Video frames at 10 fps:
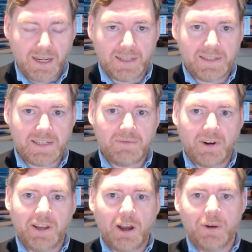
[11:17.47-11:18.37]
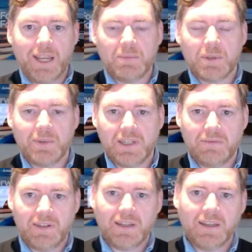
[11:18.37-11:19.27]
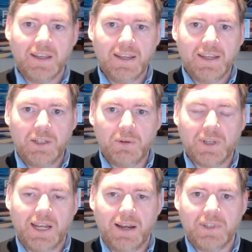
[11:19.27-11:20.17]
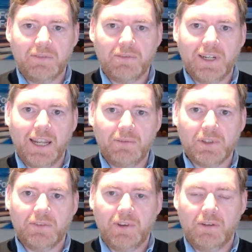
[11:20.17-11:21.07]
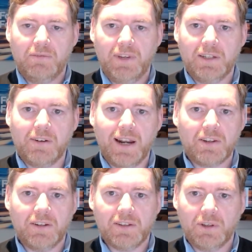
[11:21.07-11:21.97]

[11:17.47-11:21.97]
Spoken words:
and this is very OEM specific, you can have different levels of interaction.